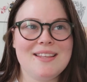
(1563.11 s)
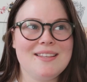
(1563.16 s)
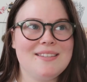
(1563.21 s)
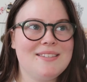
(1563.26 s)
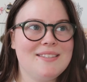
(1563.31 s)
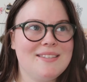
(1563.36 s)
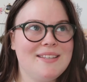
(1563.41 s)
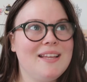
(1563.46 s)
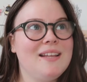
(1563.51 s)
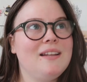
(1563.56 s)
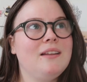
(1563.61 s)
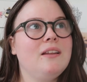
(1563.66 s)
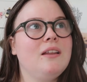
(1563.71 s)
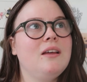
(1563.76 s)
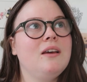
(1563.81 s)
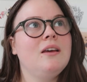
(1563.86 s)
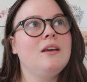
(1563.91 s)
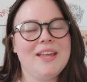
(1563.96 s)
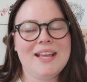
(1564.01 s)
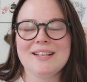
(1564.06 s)
There's
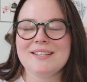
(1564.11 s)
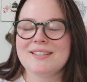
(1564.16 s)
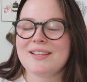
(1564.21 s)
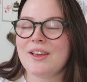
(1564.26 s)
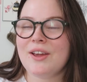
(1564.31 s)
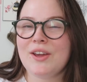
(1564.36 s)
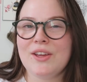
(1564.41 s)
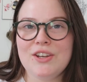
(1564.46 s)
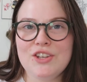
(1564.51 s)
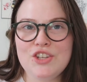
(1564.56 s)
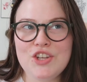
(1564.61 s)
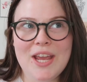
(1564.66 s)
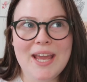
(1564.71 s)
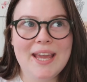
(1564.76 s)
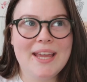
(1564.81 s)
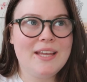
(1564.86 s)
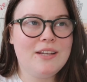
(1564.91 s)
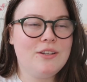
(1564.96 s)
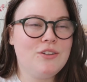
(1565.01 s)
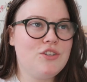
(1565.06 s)
still things that are going to
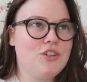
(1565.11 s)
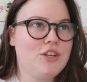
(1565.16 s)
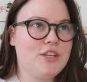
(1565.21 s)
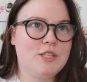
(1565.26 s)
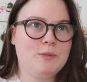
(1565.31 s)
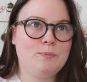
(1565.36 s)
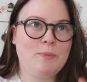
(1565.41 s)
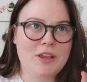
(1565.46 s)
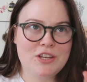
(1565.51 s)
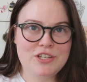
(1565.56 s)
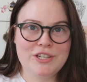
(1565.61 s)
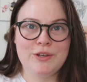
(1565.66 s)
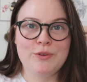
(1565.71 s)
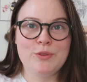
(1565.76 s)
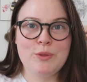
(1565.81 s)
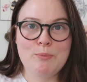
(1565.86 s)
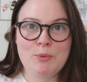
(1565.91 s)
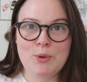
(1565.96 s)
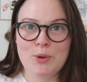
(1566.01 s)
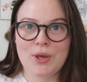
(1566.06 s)
change, especially
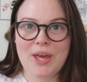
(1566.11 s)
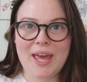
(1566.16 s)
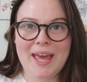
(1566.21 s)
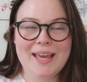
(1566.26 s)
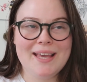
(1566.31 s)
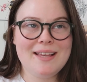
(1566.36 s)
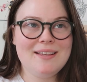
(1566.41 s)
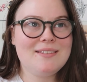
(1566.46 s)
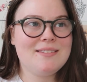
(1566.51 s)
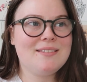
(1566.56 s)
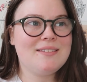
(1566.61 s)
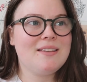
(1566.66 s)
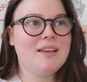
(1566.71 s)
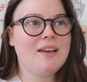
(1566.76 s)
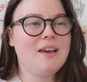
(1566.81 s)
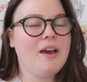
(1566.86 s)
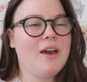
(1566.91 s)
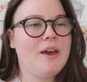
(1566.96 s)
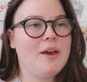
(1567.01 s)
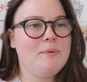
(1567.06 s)
on the bookcase.
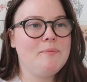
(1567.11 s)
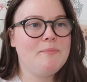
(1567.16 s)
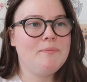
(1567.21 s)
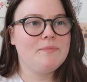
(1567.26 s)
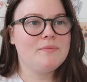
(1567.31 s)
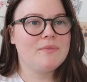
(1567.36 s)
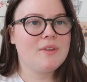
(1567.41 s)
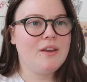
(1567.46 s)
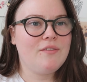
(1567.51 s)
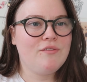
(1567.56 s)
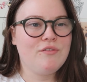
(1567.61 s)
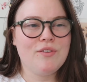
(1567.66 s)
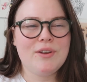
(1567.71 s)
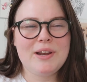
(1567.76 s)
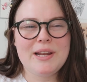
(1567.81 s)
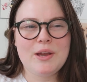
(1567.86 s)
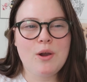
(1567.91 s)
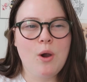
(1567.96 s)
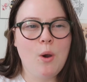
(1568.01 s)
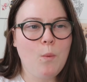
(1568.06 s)
I've
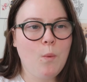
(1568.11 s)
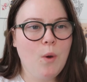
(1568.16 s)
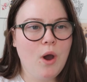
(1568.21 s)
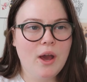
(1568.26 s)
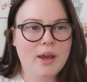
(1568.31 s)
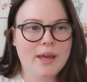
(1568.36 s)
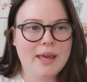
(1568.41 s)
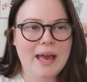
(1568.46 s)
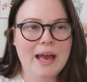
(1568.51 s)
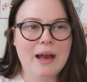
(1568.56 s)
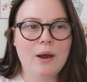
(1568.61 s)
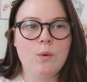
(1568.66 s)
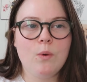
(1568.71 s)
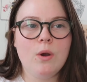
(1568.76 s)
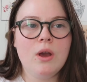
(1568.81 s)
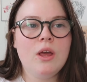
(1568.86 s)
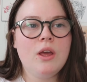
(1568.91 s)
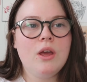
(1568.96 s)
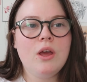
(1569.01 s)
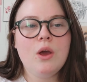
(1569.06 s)
really got to work
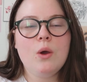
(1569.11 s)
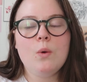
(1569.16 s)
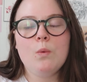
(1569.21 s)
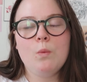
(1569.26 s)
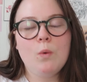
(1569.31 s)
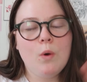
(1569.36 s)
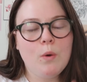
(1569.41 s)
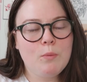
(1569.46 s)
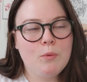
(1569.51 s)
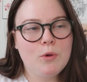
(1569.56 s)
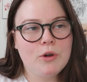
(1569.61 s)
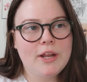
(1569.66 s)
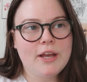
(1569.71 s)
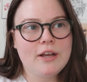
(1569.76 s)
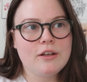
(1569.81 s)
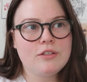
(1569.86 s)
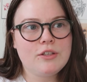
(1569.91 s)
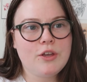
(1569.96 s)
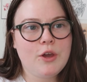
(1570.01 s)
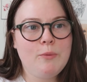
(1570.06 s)
out what
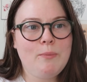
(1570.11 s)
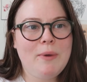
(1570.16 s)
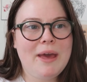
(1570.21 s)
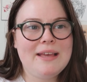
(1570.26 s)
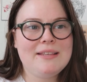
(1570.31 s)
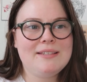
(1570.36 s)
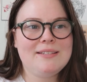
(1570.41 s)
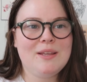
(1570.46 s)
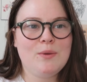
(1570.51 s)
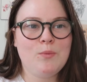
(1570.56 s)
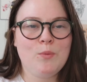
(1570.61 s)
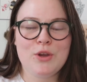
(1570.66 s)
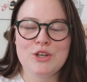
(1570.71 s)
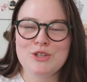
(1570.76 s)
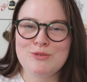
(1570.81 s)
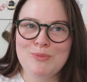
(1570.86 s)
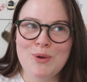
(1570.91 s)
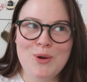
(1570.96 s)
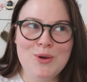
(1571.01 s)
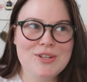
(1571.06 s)
products go best in
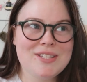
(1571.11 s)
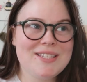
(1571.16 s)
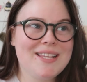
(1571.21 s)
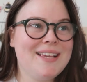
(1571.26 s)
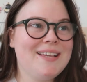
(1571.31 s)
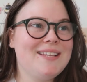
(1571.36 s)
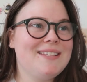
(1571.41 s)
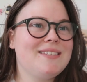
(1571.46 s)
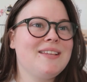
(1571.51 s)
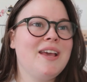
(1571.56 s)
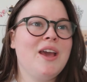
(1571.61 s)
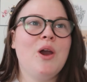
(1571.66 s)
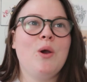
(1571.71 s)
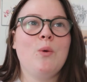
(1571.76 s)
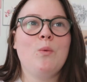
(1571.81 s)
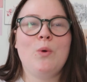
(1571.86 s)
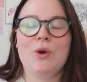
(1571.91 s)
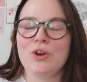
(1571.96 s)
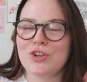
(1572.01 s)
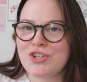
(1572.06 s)
which boxes,
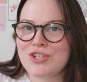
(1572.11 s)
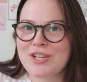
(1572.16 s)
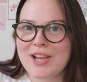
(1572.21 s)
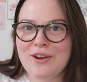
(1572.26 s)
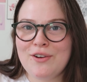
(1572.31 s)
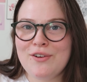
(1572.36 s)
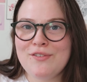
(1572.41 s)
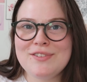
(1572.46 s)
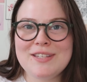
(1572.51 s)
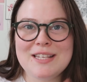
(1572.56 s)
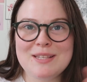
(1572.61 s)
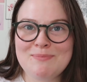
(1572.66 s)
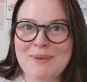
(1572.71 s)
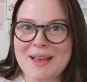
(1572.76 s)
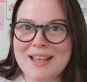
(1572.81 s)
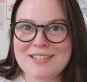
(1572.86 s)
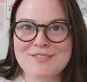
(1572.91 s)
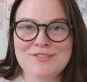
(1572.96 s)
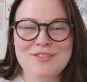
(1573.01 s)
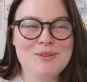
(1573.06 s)
what shelves is
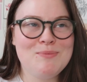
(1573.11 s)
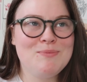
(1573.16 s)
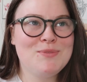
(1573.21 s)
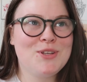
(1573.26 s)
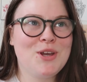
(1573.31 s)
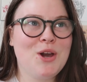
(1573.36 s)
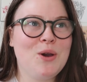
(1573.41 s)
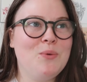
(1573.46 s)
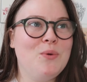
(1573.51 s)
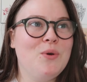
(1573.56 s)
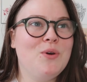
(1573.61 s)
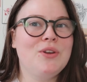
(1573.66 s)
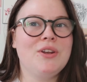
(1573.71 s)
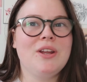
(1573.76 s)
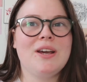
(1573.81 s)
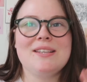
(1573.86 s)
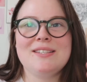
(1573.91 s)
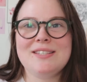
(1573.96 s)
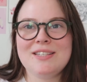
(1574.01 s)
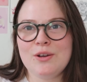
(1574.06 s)
best for them to go on.
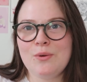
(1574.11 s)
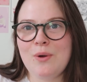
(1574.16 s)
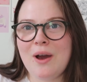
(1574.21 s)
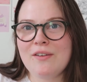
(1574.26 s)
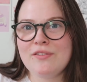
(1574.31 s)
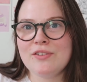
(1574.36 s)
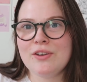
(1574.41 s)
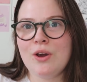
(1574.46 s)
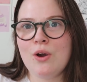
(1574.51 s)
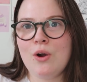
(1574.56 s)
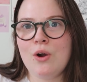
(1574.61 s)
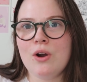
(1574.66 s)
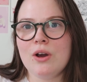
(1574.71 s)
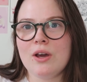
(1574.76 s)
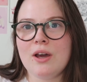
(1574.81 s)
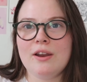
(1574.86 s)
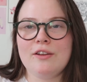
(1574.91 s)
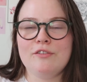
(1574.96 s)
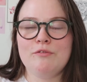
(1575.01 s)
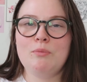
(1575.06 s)
I still haven't got
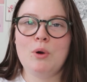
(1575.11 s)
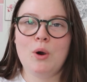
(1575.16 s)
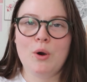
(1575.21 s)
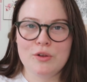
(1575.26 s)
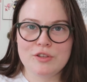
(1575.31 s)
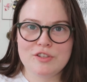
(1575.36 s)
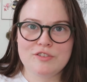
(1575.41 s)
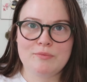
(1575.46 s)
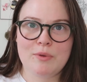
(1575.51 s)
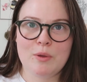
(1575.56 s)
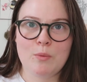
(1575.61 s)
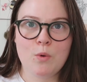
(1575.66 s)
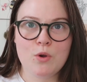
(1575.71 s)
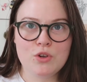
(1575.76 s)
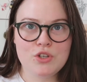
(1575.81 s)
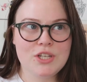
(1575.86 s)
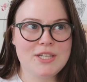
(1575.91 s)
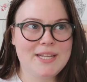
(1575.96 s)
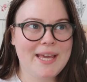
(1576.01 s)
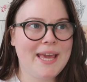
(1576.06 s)
kind of pots for my
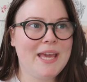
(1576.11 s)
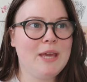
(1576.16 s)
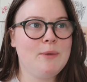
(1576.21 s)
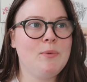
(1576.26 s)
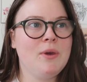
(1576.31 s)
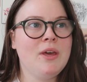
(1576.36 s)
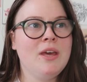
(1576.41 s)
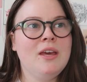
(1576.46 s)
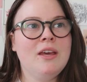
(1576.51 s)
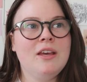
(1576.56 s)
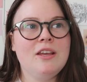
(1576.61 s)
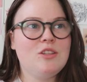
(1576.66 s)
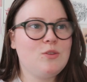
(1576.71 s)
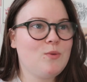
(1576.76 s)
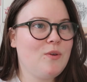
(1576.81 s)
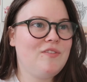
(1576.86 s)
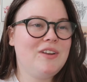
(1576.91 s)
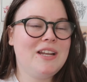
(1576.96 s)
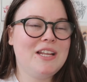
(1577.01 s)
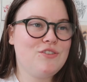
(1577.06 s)
washi tape,
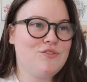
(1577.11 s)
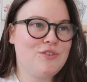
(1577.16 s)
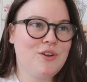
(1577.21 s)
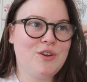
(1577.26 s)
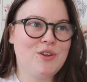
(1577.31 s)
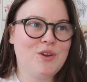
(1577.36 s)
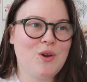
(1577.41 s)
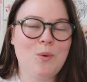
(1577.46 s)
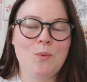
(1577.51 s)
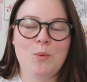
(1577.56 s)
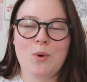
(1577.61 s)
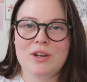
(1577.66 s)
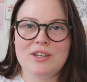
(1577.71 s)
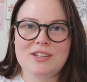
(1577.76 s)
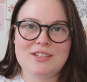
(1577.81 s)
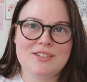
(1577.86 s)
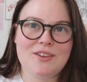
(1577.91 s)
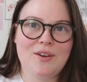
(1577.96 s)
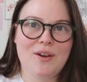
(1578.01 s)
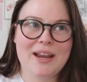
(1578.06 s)
so I've literally only got one
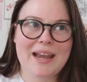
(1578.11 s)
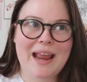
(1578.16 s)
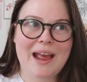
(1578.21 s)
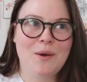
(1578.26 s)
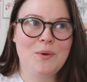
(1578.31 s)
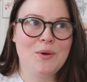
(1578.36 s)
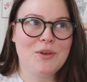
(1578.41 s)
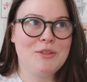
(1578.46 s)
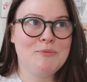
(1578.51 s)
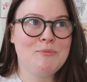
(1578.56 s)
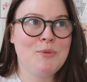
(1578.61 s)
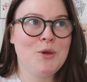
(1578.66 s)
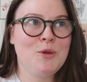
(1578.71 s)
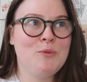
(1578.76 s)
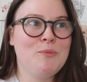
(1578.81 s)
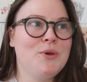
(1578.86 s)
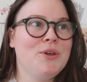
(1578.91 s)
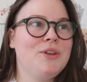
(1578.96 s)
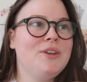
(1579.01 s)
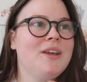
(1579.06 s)
design out at the
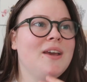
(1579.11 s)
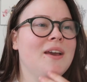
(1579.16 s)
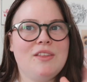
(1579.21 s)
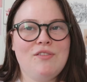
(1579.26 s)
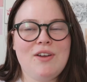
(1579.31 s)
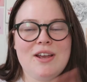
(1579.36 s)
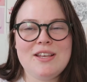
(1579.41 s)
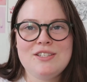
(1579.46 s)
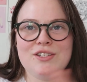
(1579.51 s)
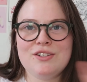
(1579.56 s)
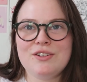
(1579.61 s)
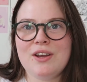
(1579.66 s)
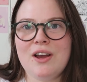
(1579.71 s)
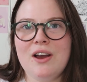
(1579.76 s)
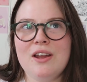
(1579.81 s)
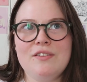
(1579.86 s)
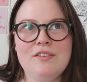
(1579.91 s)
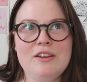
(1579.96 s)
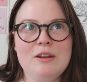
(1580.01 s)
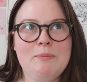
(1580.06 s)
moment. The rest are
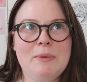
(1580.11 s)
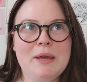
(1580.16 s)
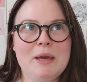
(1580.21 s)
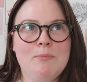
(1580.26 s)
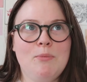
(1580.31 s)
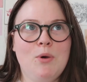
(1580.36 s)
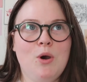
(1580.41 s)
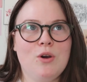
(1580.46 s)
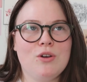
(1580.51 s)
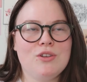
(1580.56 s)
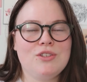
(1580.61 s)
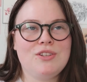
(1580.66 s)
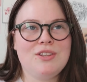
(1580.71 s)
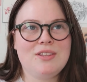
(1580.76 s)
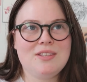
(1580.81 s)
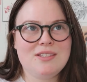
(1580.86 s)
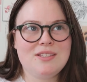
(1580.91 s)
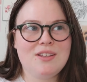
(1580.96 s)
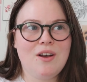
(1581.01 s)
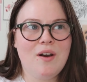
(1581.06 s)
kind of in a bigger box to
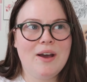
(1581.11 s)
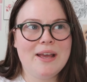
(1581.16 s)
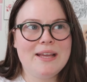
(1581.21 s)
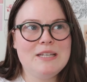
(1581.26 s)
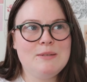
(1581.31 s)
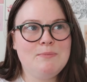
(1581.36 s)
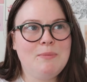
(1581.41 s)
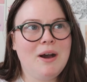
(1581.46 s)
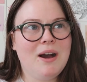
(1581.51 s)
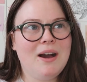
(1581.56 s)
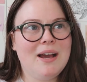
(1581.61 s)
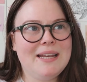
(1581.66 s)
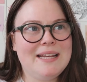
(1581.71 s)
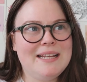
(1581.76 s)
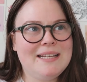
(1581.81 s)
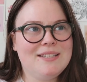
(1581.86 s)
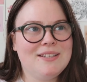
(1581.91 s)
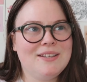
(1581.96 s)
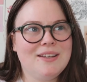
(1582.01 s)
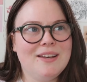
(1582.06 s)
the side, but I
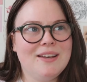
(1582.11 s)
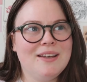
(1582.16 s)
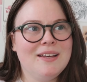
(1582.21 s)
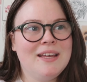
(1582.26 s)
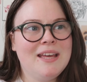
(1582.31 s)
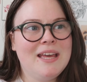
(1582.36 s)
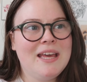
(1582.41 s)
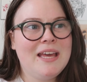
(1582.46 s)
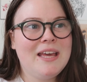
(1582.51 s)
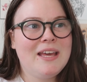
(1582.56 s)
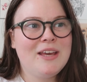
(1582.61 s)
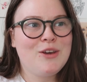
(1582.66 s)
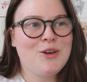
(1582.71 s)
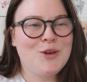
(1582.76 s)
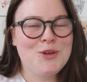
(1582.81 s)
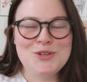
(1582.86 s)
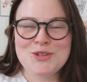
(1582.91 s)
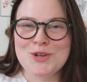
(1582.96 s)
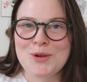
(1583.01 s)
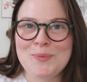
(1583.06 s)
need to
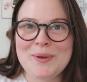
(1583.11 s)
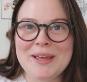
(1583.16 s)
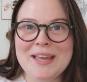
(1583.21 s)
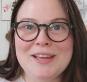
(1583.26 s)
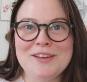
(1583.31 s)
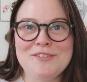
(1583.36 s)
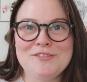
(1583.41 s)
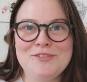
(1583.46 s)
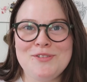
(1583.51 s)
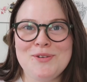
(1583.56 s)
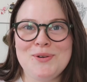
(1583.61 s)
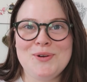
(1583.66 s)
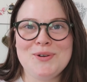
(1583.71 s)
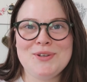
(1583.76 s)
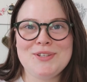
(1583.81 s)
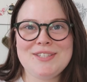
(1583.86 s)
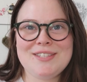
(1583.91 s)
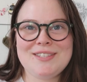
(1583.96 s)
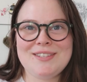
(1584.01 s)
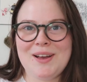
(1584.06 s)
go shopping
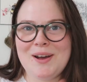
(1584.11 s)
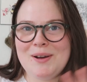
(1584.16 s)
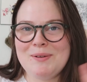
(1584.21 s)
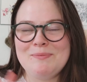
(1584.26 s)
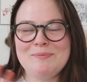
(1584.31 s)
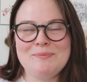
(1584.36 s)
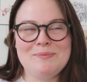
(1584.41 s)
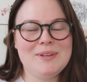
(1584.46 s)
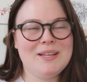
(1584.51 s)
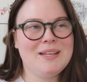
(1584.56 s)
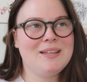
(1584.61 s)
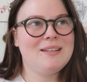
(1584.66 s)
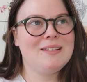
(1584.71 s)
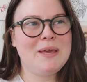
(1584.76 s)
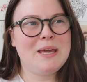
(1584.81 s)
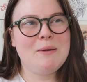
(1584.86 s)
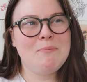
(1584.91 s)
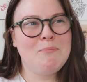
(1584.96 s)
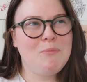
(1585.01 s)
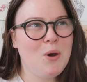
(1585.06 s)
for some
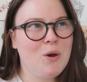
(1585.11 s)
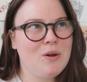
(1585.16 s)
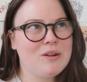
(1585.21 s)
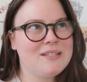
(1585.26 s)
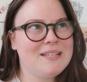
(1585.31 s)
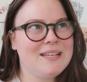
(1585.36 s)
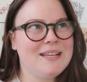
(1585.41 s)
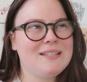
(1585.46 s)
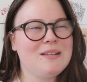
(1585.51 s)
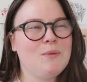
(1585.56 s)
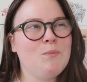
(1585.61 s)
bigger boxes.